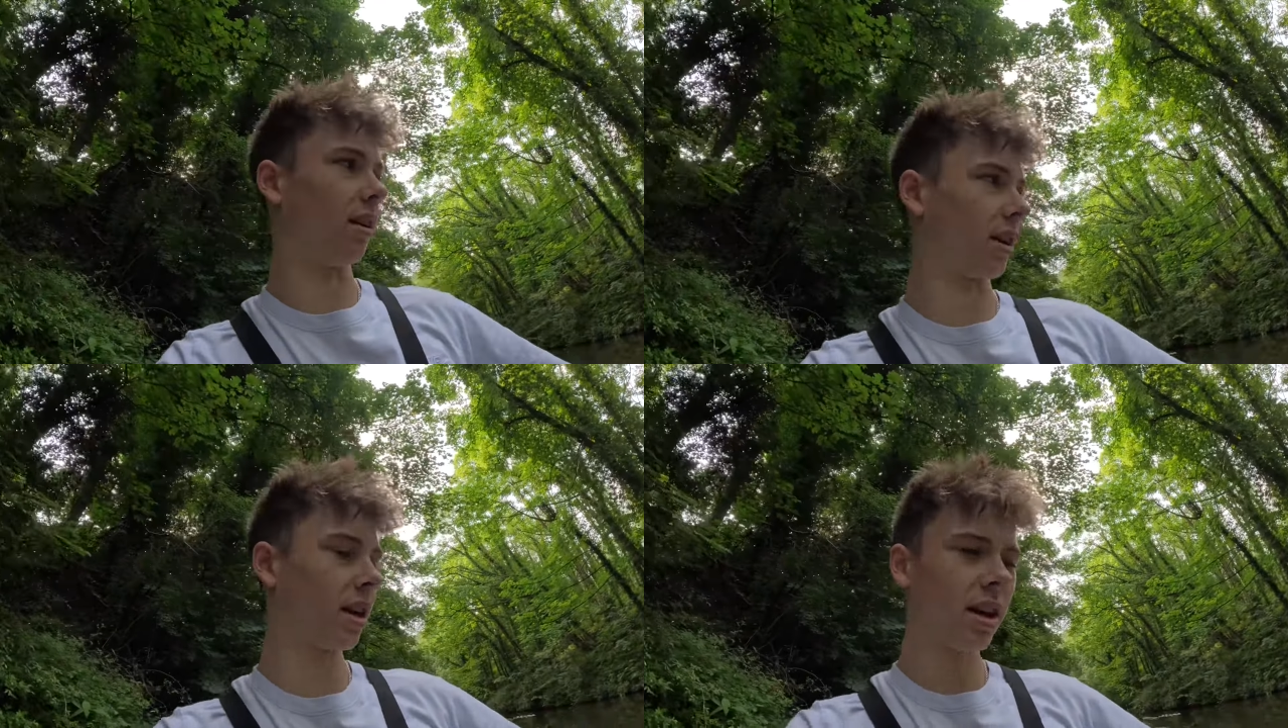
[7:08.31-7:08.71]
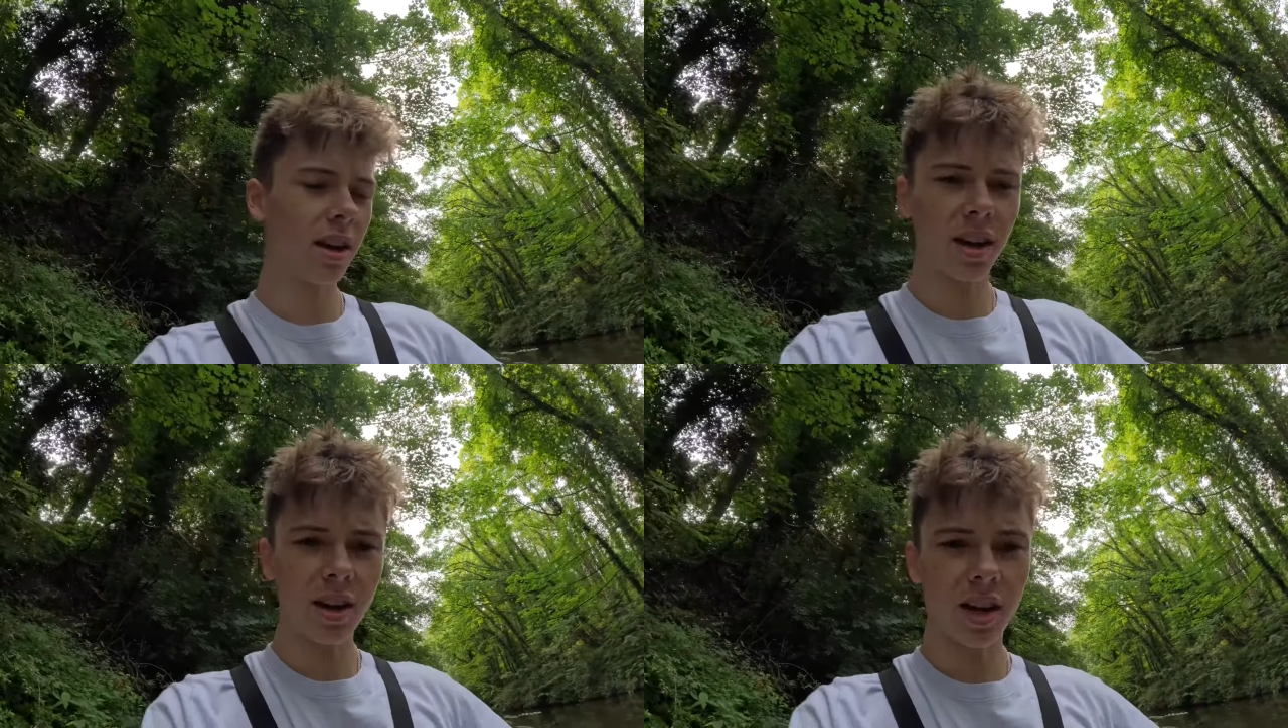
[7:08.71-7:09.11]
like
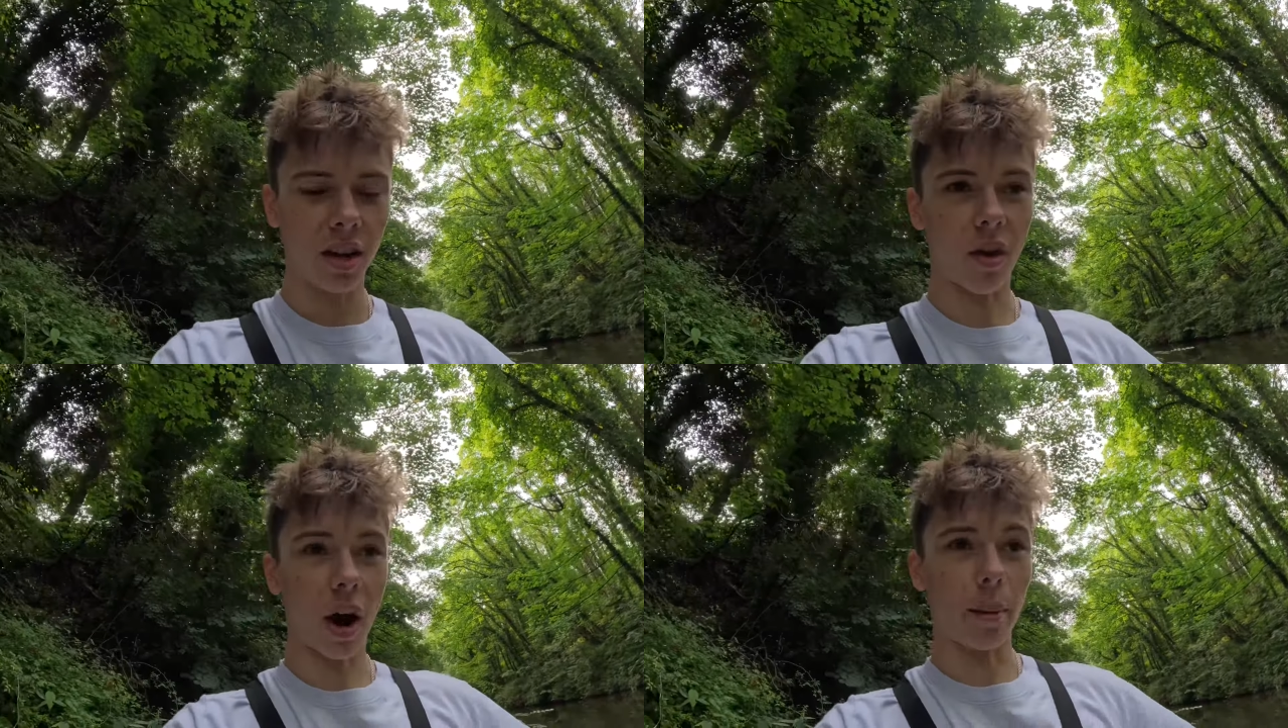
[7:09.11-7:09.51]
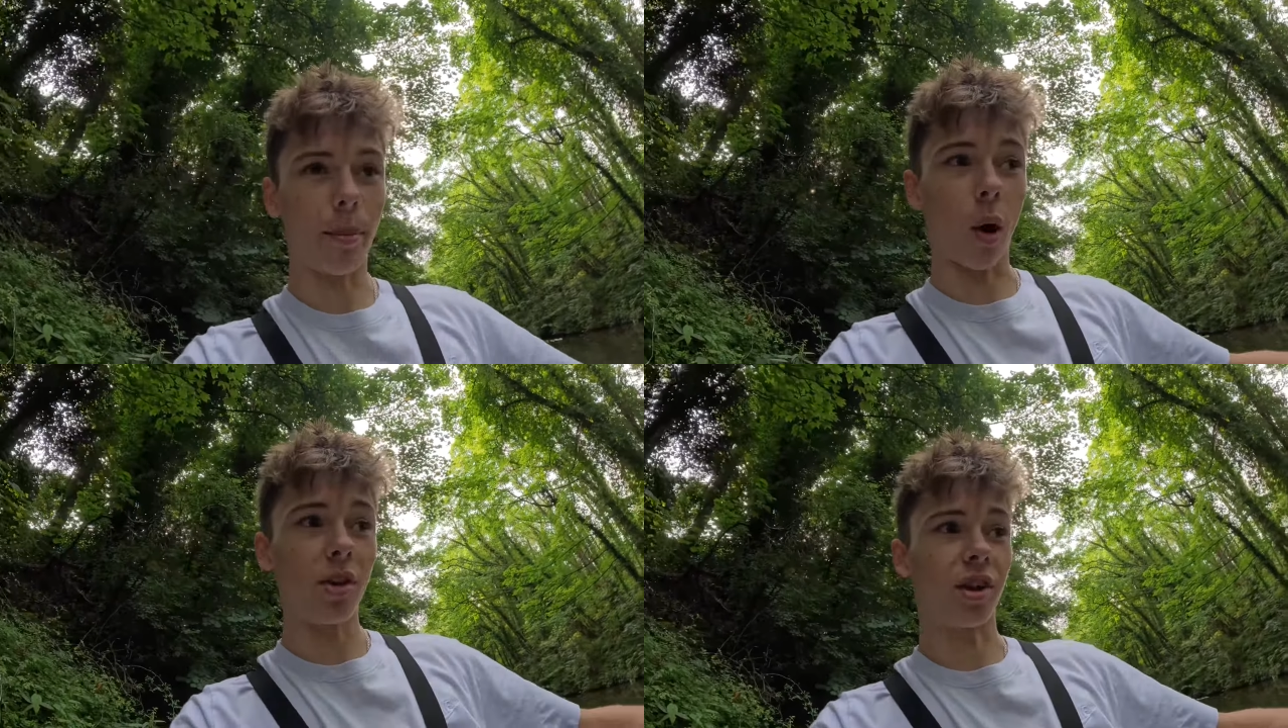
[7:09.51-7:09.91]
if I had a
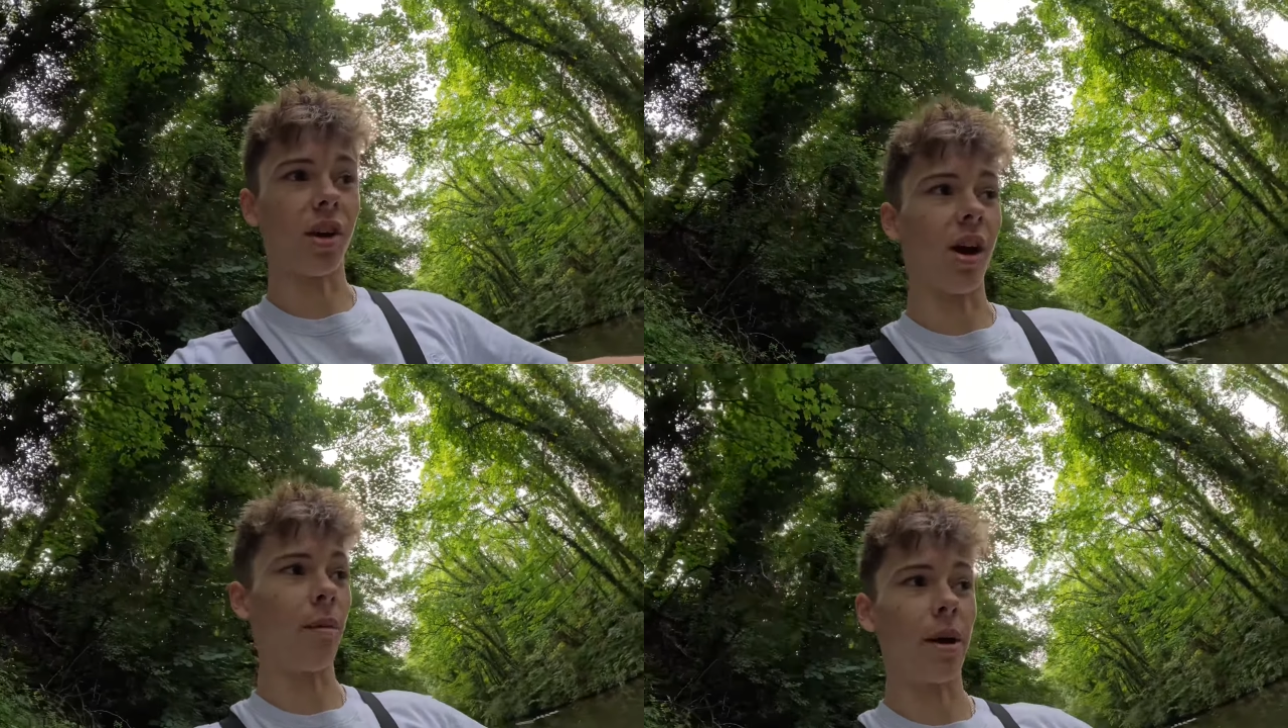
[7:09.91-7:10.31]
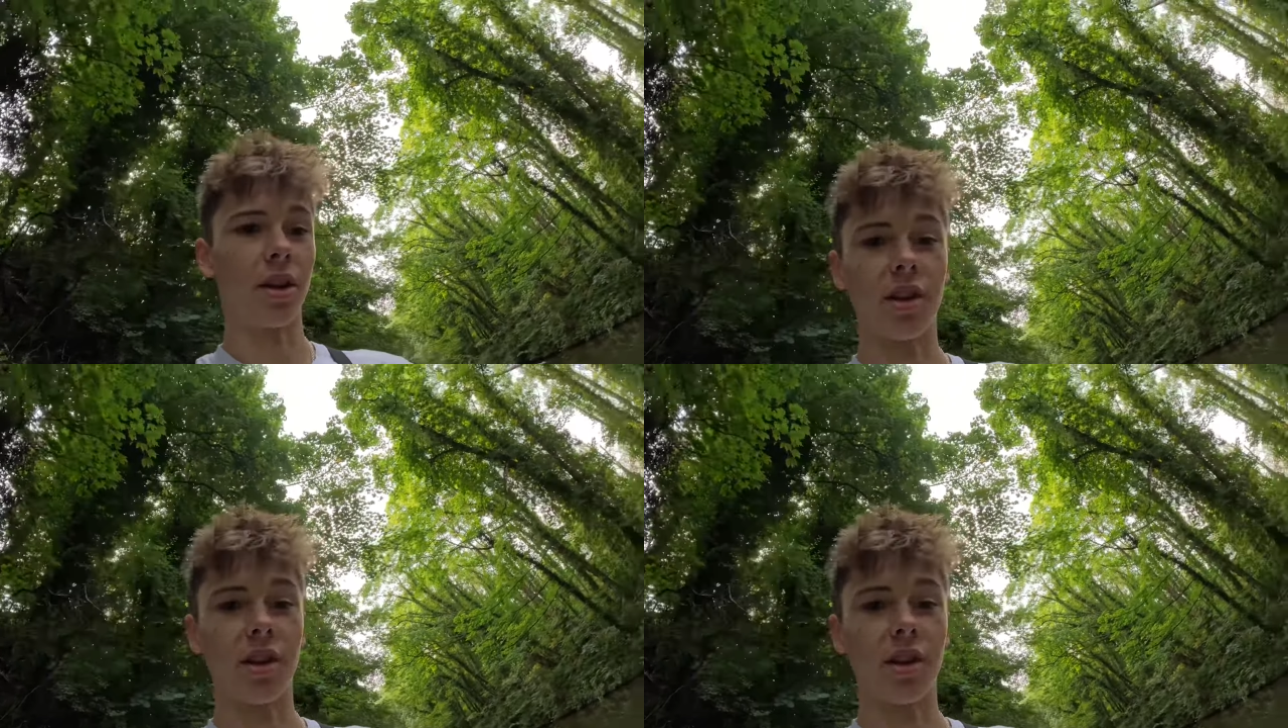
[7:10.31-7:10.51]
bite, I'd know about it